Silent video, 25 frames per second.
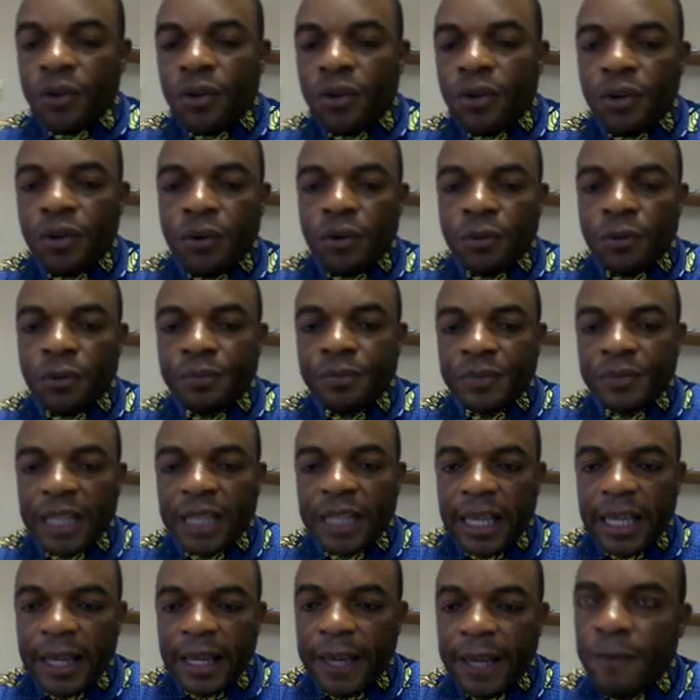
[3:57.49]
your
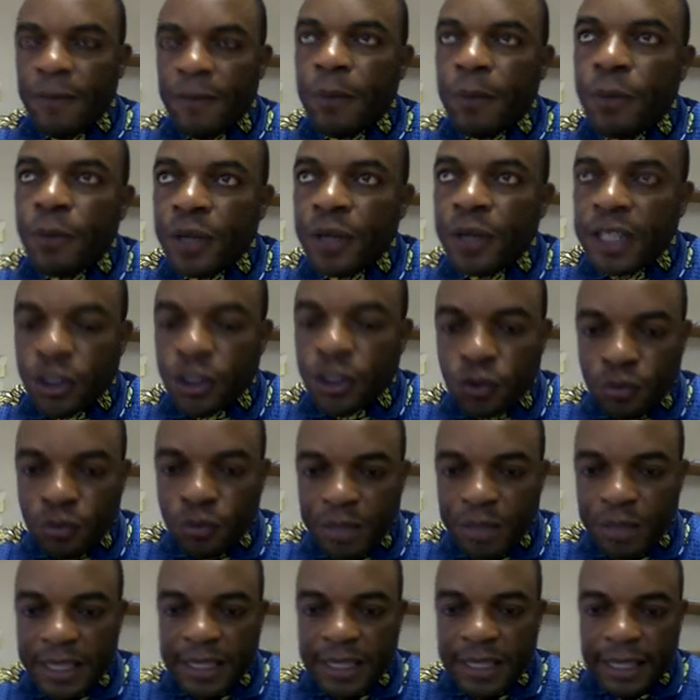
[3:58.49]
evaporator should
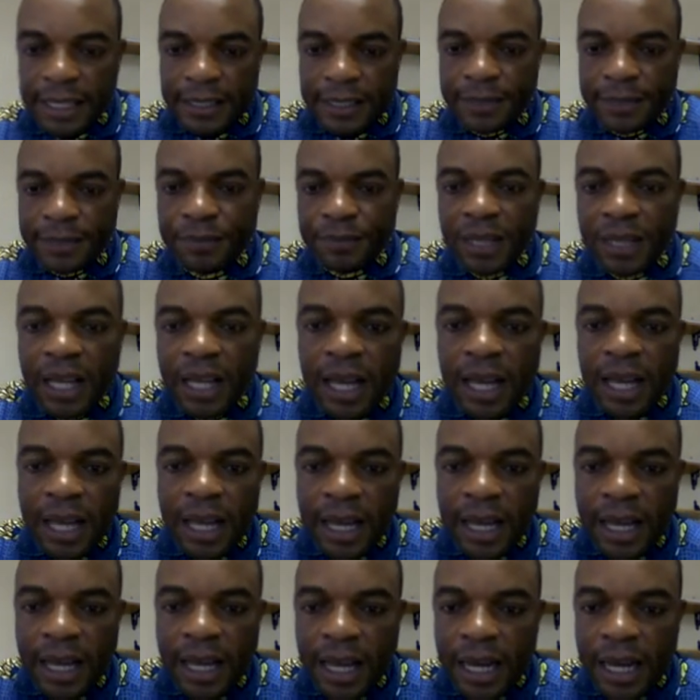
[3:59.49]
be set.
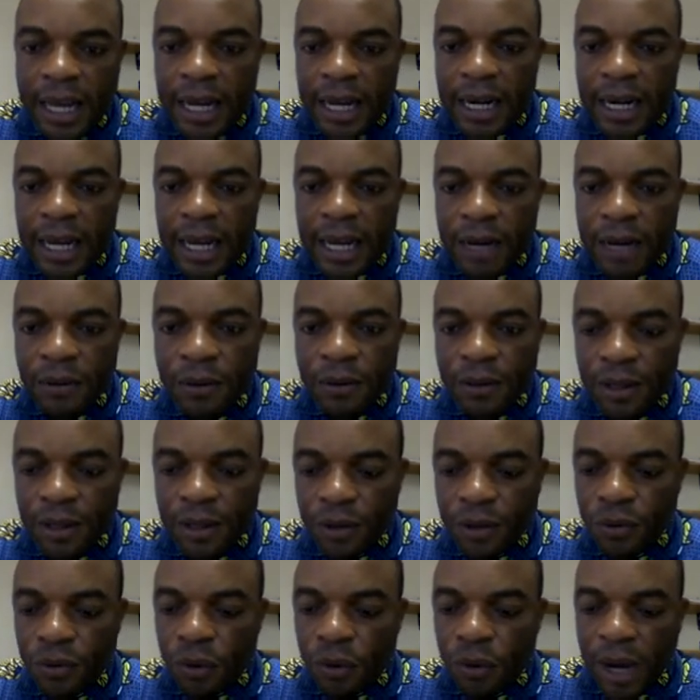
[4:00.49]
Now,
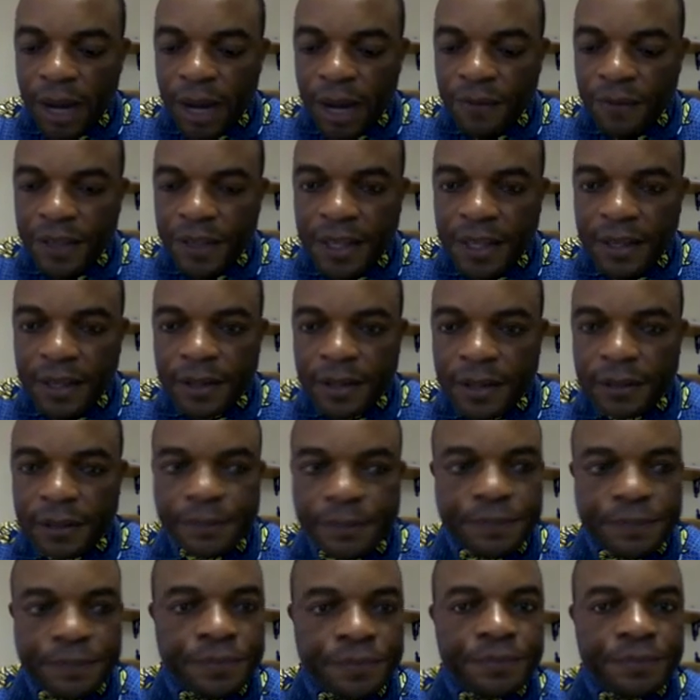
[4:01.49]
you have here